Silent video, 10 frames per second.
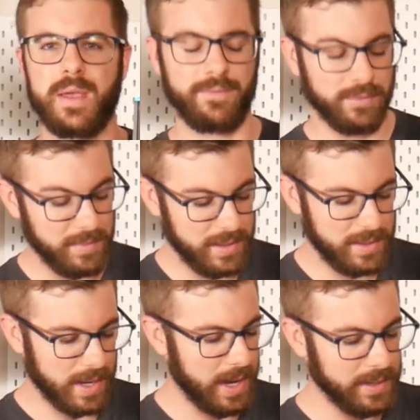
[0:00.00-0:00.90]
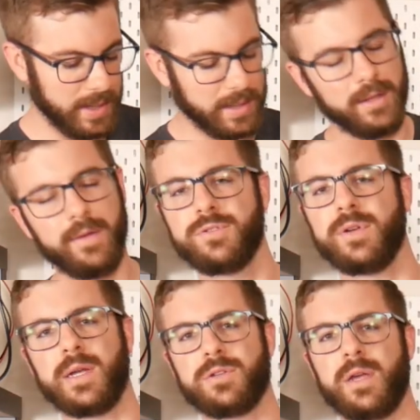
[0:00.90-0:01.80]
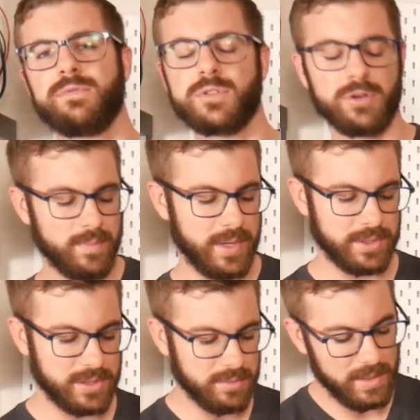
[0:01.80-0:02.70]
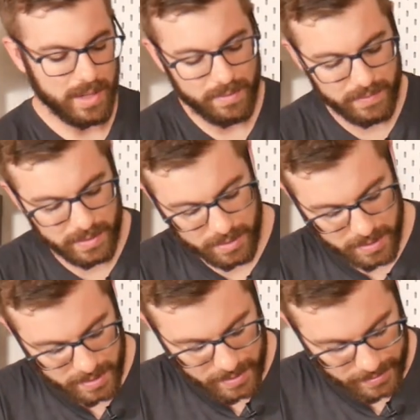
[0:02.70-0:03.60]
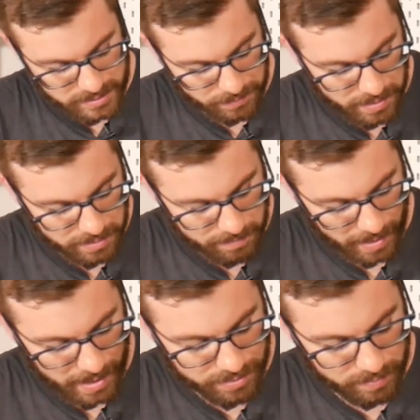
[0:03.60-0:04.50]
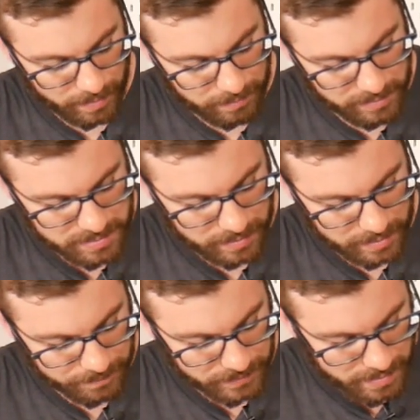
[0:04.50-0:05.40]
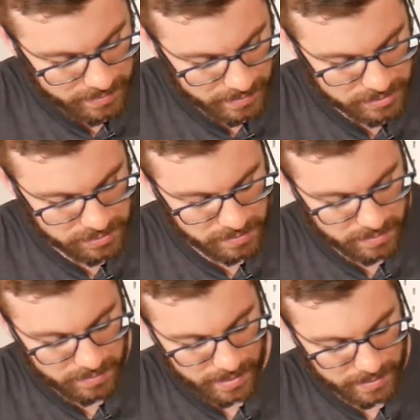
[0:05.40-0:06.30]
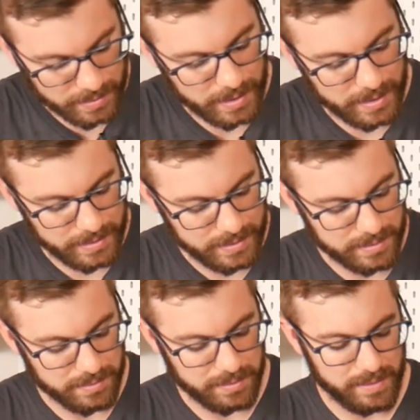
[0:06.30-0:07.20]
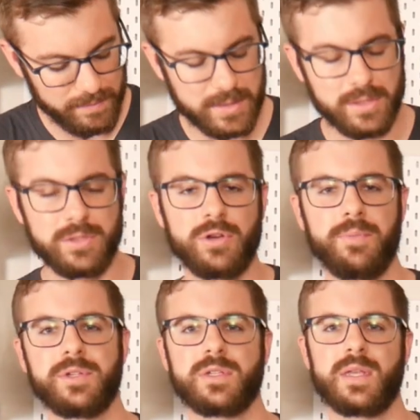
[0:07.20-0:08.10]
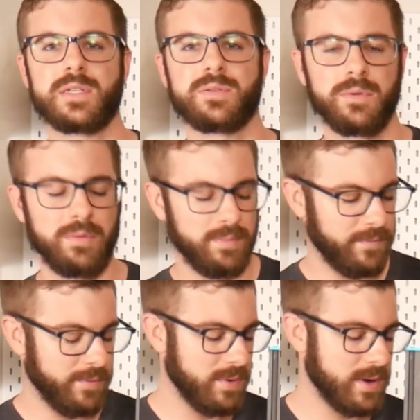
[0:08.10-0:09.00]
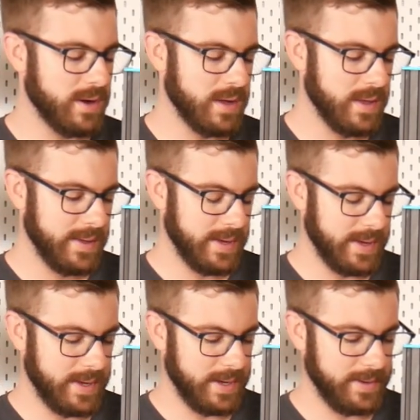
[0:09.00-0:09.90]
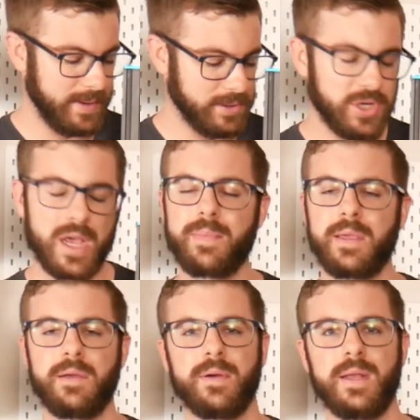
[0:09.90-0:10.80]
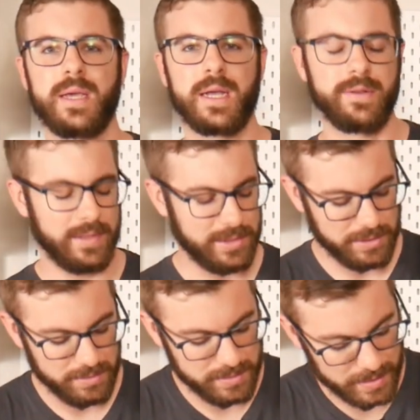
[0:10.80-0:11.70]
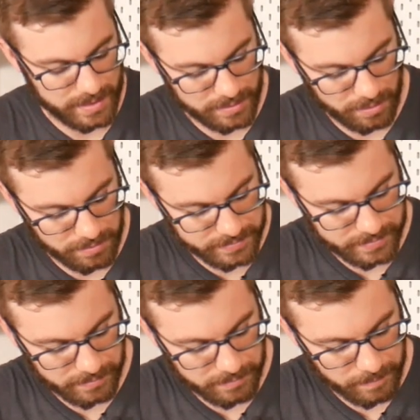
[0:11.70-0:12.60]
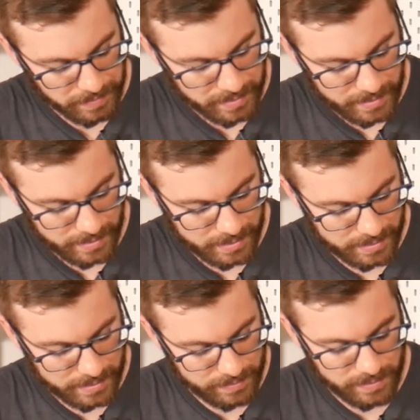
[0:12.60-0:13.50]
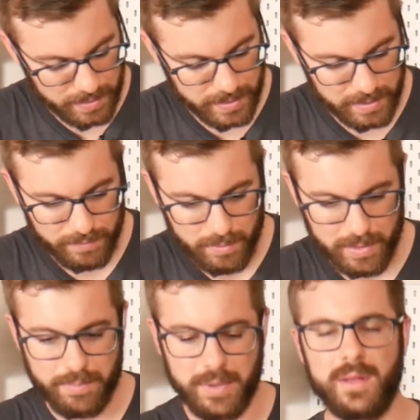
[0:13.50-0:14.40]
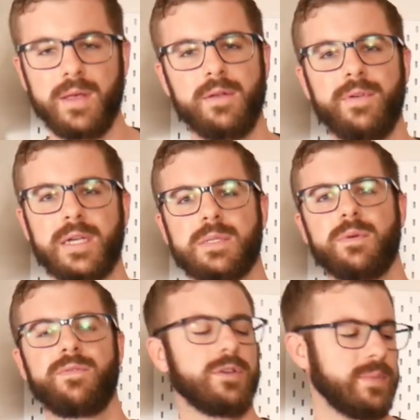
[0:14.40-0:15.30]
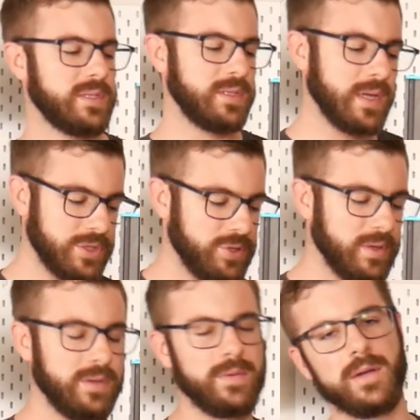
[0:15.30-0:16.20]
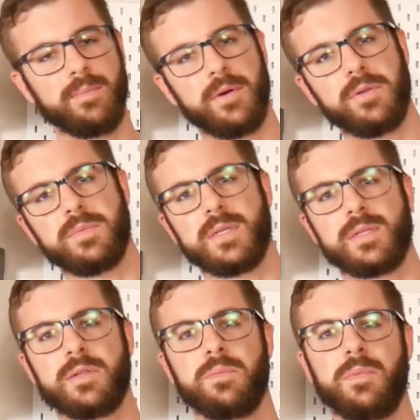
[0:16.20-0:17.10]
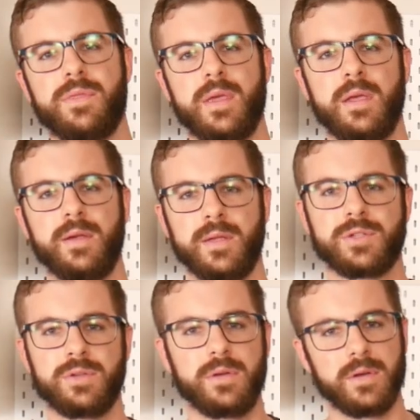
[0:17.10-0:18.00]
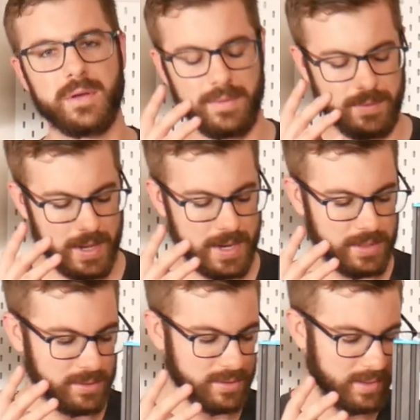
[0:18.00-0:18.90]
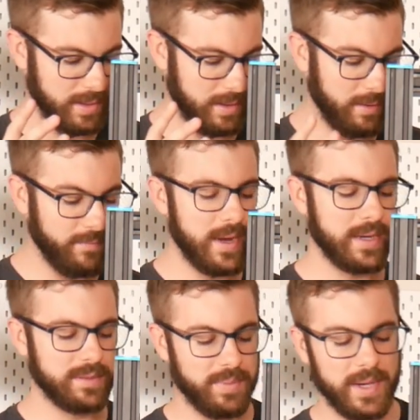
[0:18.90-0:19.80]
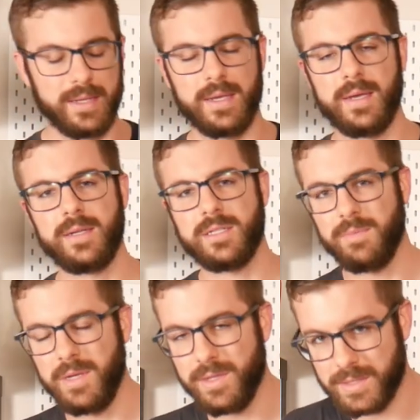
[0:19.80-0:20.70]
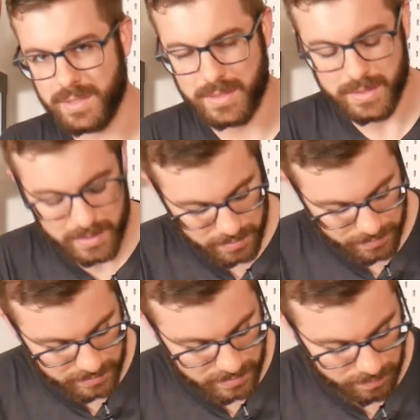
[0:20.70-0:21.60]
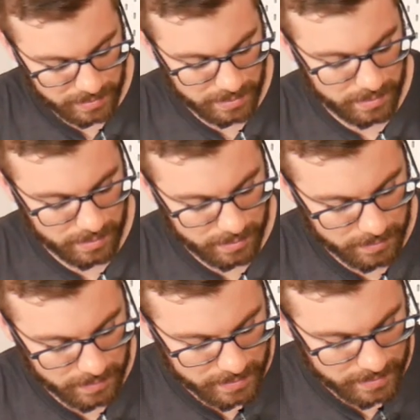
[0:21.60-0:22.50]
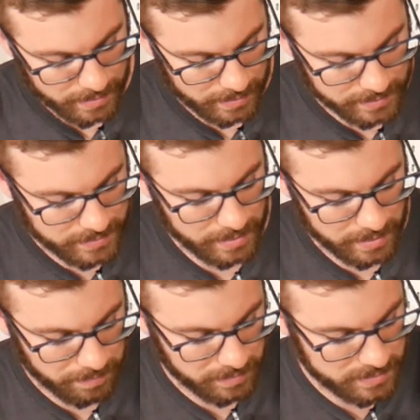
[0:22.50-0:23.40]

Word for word: And for me, I, I love direct drive so much. To me, having a smaller pathway between the extruder and the hot end leaves so much less room for uh, jamming or any kind of issues. And also, uh, I think that if you want to print a lot of flexible filaments, yes, you can do it on a Bowden system with a good extruder. That is uh, a fact. But to me, this is still the superior uh, setup.